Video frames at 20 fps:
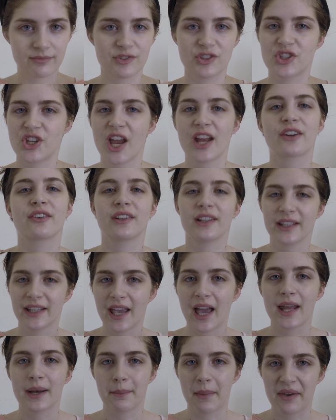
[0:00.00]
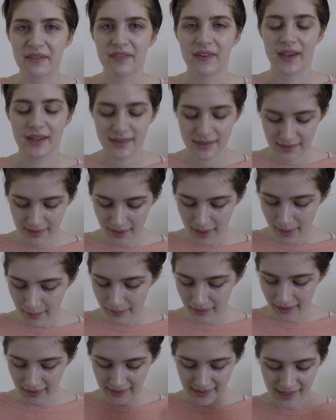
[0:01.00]
generally out of my face
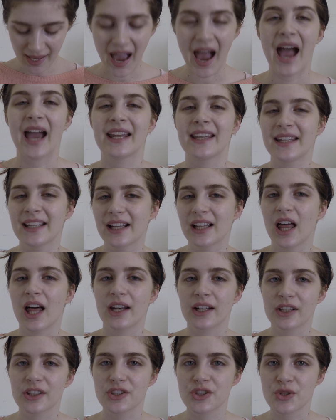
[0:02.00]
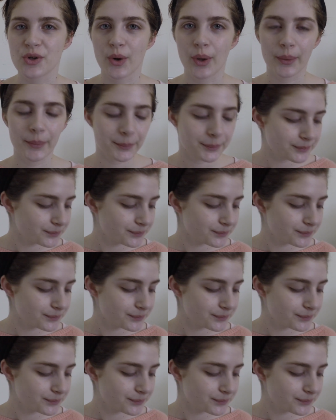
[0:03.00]
because I need a lot of control.